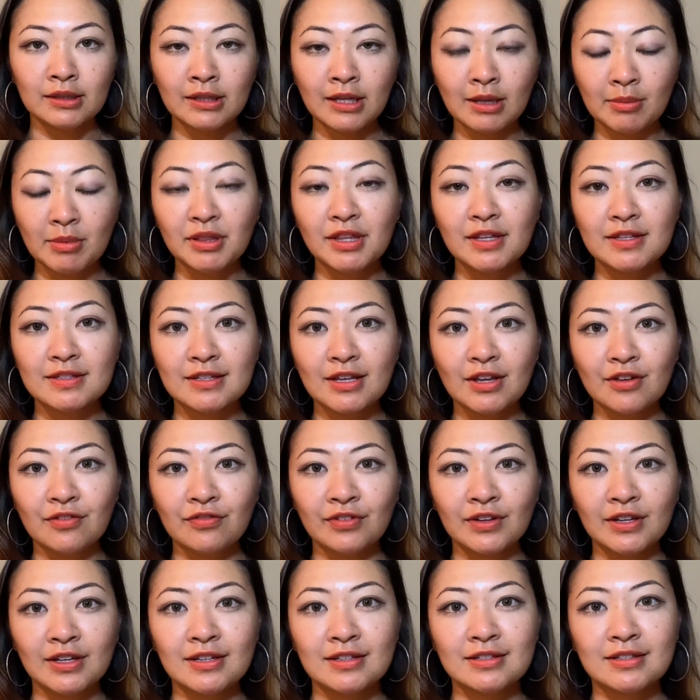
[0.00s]
Limit the
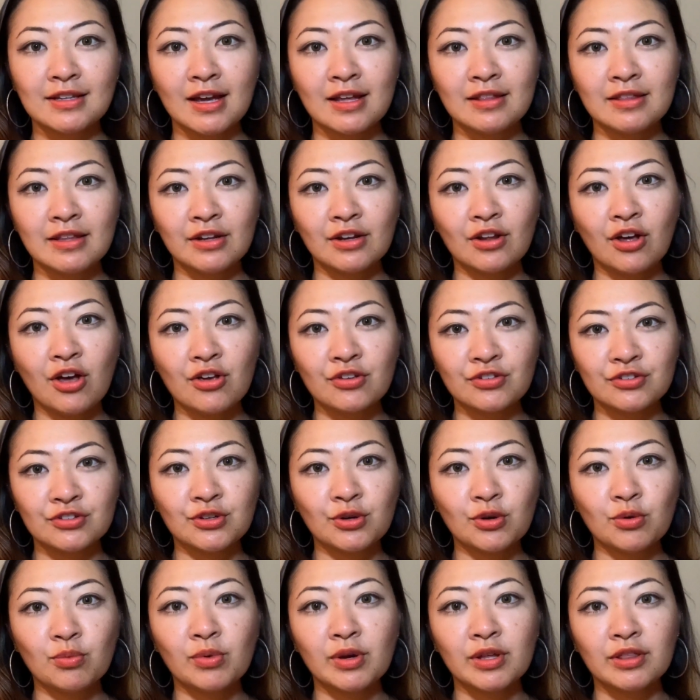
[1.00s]
selfies, and then
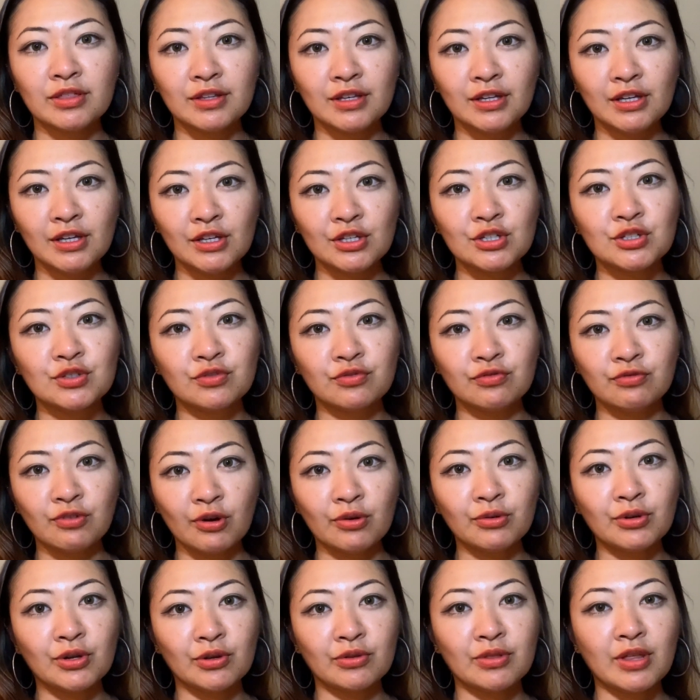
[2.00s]
also with each
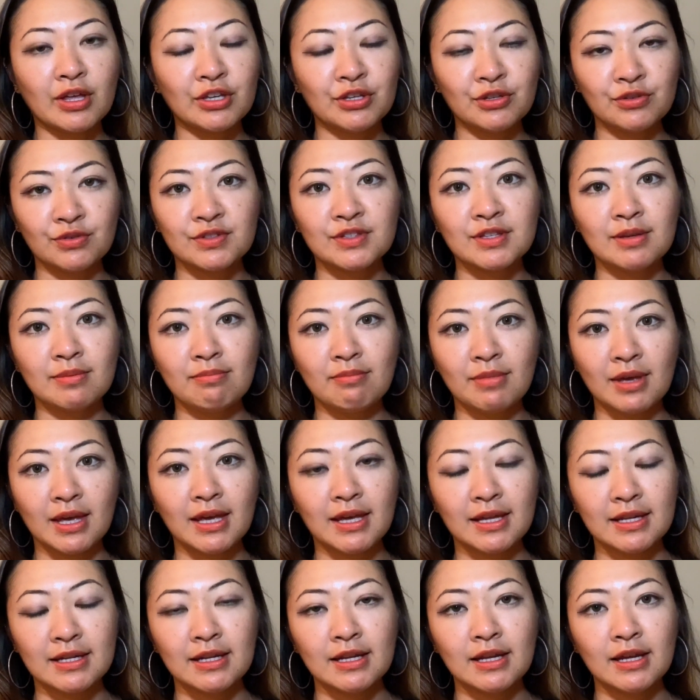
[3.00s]
photo that you
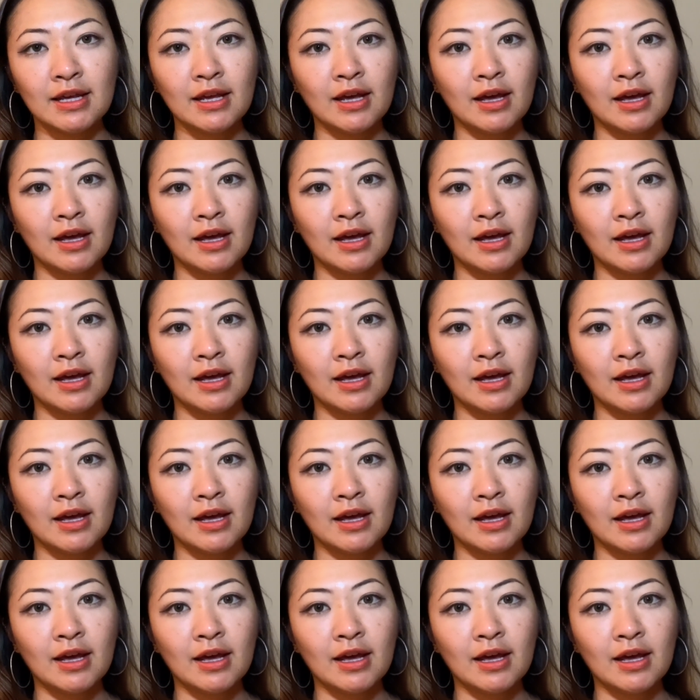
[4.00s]
submit,